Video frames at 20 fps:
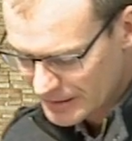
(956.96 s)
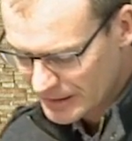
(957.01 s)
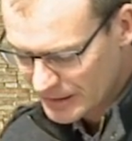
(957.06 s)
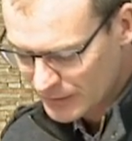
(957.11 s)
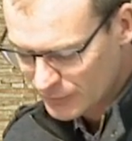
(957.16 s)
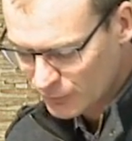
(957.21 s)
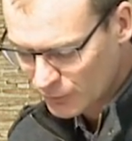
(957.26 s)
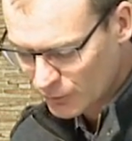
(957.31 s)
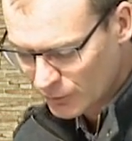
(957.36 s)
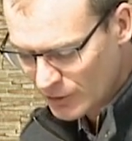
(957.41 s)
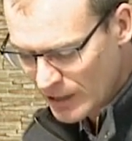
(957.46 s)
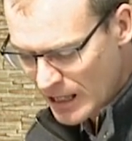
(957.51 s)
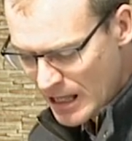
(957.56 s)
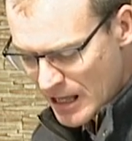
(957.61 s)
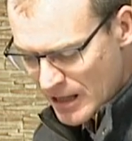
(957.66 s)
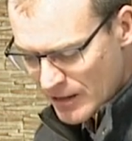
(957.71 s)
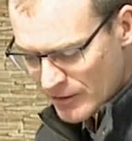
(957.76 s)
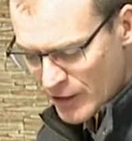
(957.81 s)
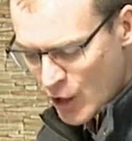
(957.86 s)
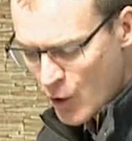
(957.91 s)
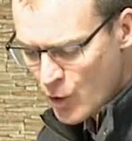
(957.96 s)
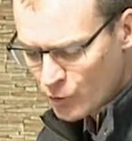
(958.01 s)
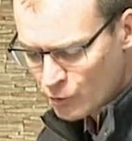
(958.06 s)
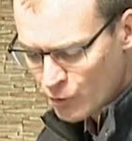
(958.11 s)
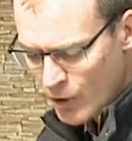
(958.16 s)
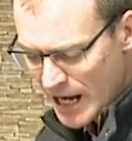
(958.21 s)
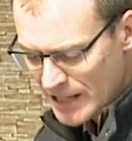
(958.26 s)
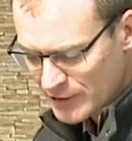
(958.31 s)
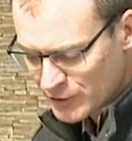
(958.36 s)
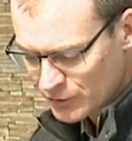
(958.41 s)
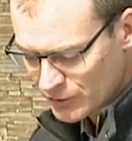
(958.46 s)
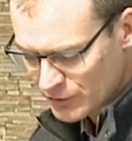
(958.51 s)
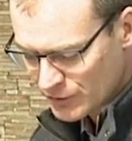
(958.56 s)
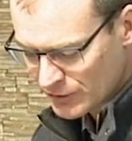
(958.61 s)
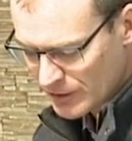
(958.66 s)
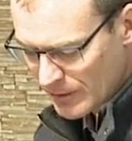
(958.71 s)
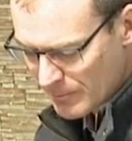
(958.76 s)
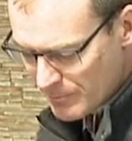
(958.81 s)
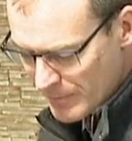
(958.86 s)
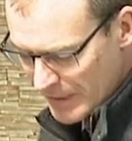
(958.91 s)
just says, "For though a
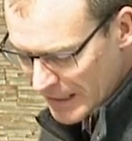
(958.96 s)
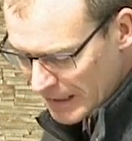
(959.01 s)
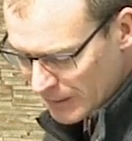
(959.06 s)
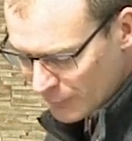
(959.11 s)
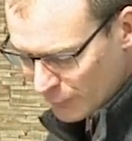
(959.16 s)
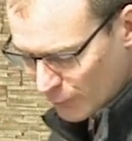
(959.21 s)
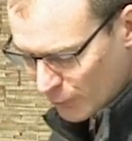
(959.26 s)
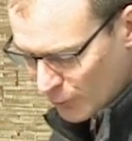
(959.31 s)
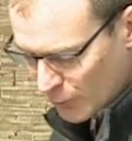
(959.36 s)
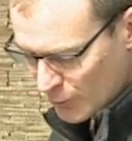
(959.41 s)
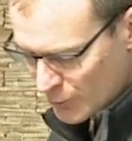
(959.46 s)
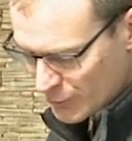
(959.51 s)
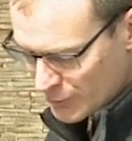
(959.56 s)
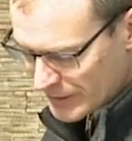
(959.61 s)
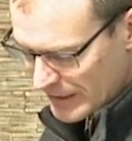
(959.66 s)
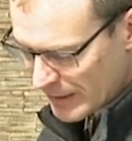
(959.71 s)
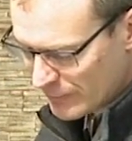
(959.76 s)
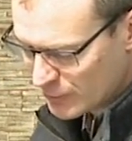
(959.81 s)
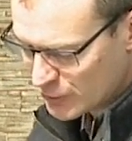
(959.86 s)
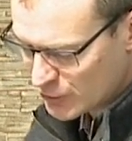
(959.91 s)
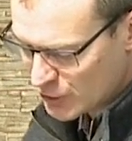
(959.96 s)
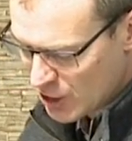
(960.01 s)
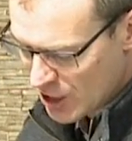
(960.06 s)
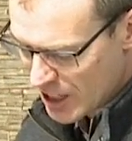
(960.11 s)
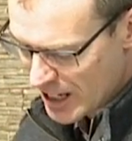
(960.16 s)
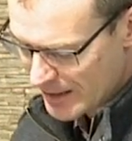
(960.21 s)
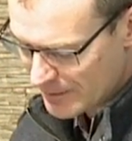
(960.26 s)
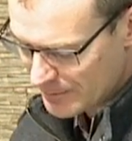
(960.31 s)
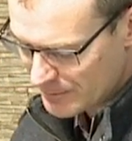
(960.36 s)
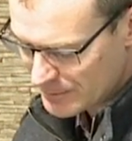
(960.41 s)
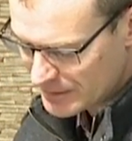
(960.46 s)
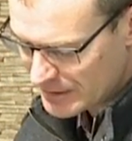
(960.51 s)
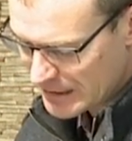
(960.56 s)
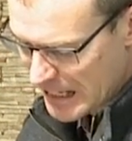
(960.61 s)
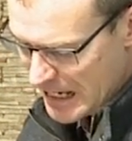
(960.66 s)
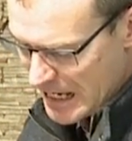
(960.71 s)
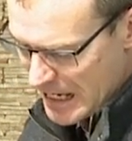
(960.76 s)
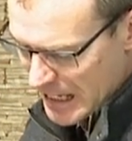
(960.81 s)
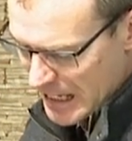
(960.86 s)
righteous man falls seven times,